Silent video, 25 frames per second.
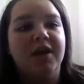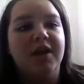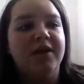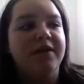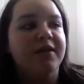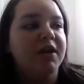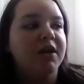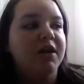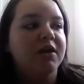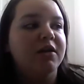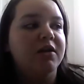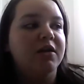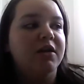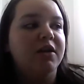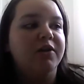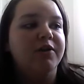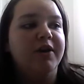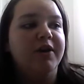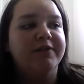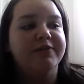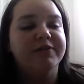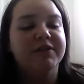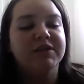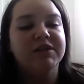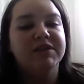And then you
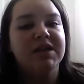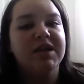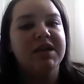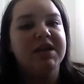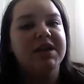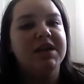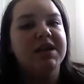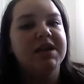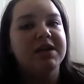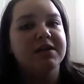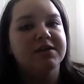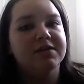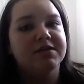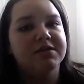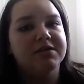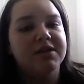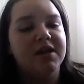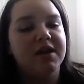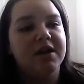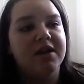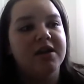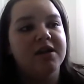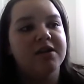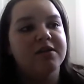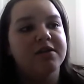have to date it and
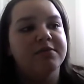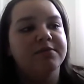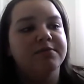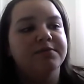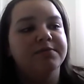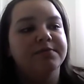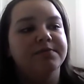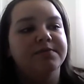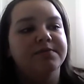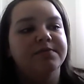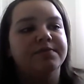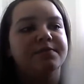sign it.